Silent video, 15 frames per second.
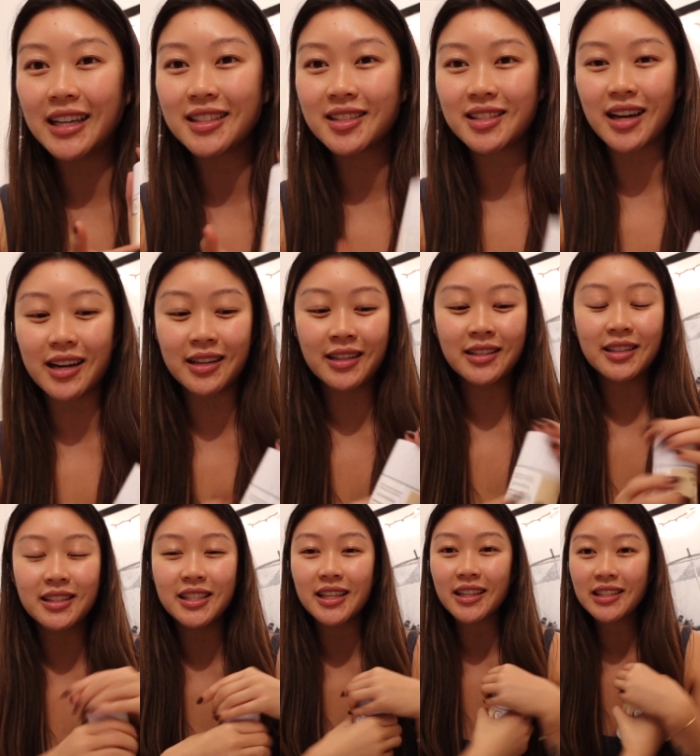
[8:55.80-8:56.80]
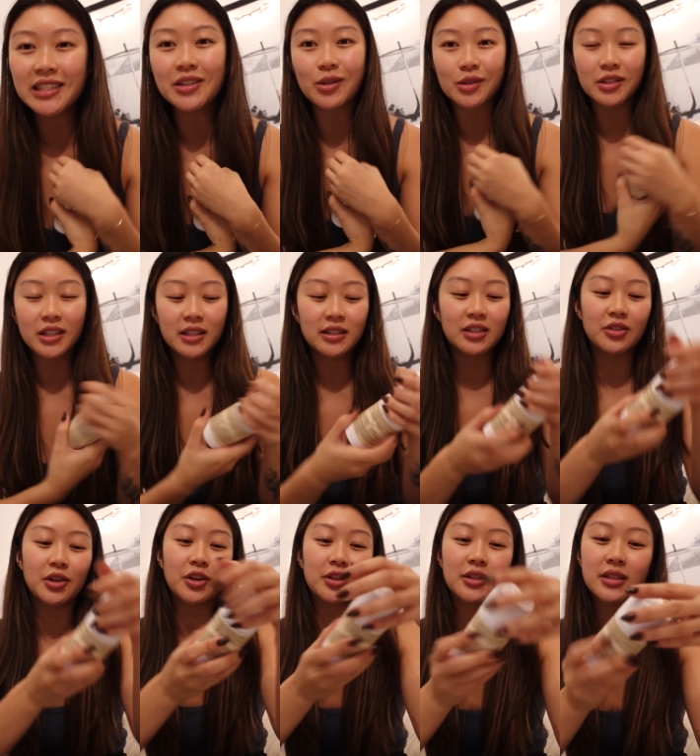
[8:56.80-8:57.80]
decided to get deodorant, so
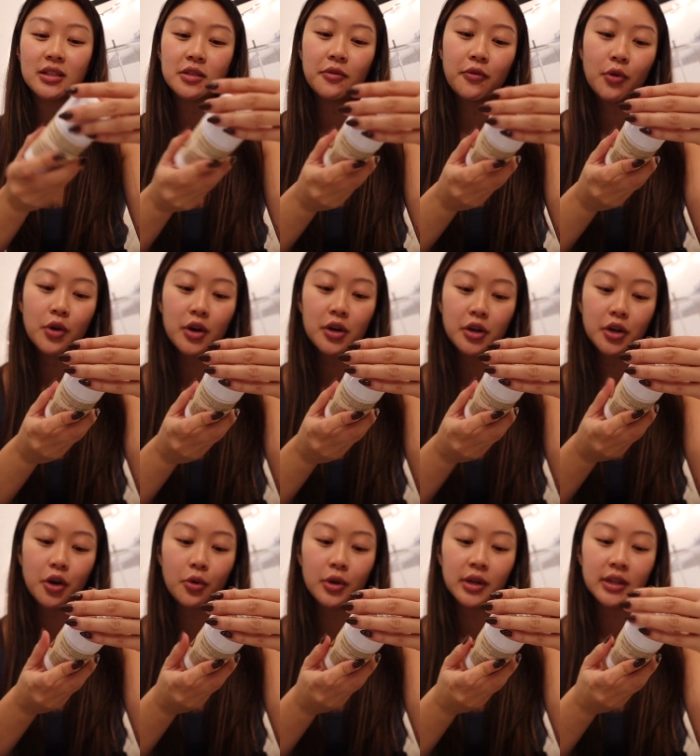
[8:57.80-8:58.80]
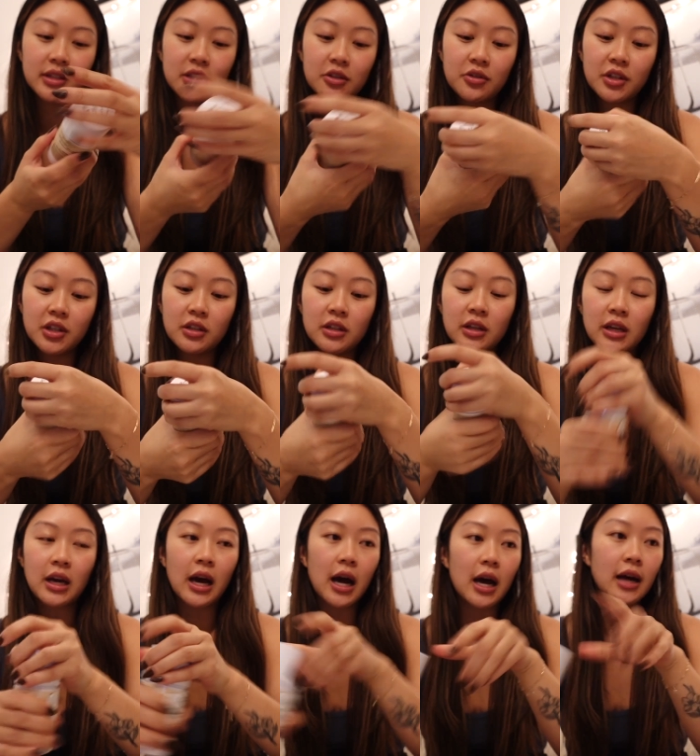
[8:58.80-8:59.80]
I got this Sephora coconut deodorant.
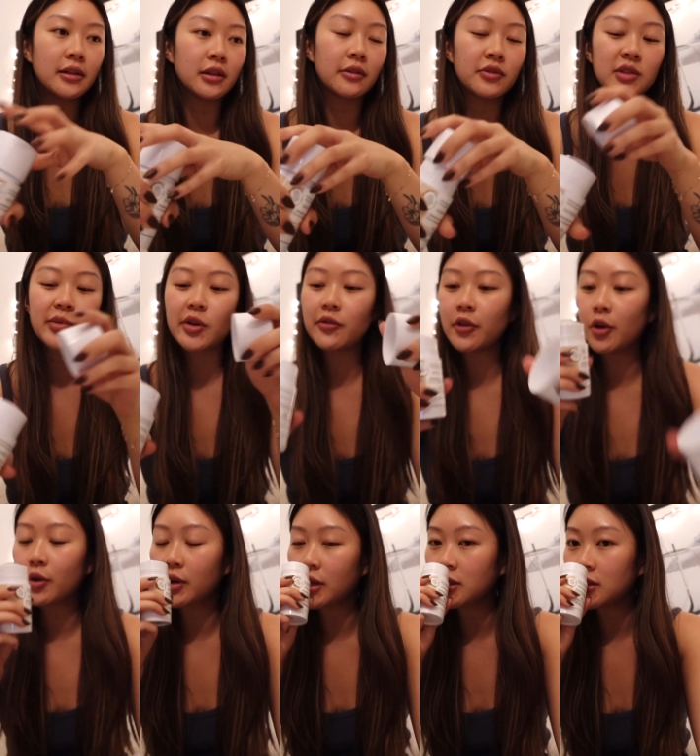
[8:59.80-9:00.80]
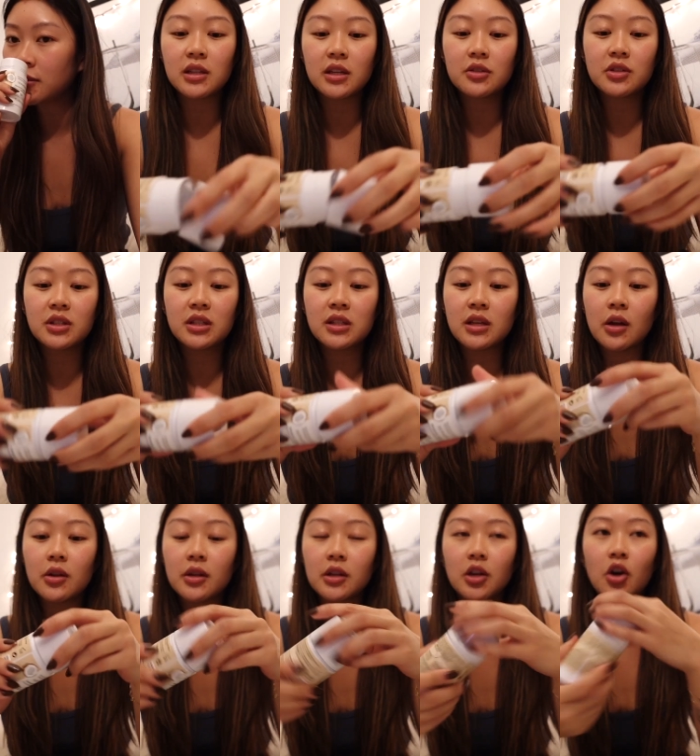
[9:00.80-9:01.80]
I love the smell of coconuts. They used to
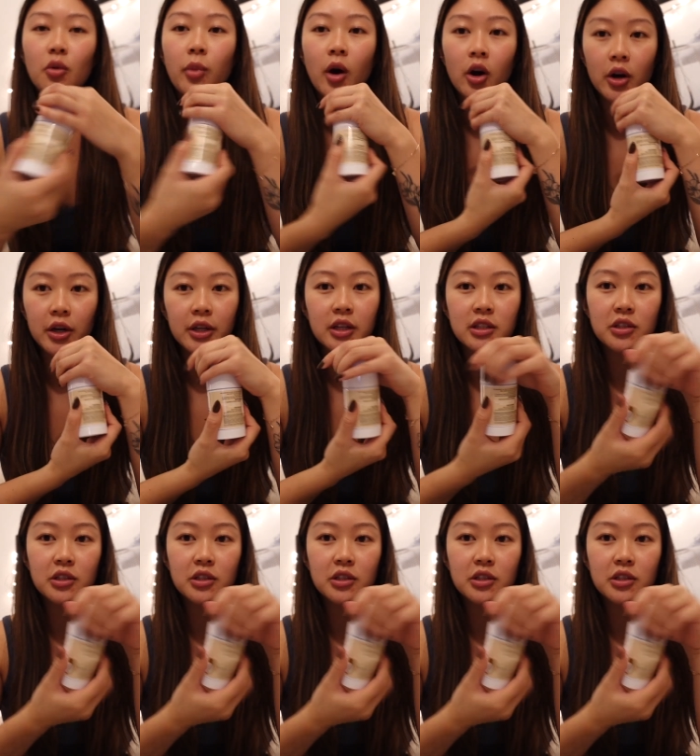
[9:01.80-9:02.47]
sell a Kopari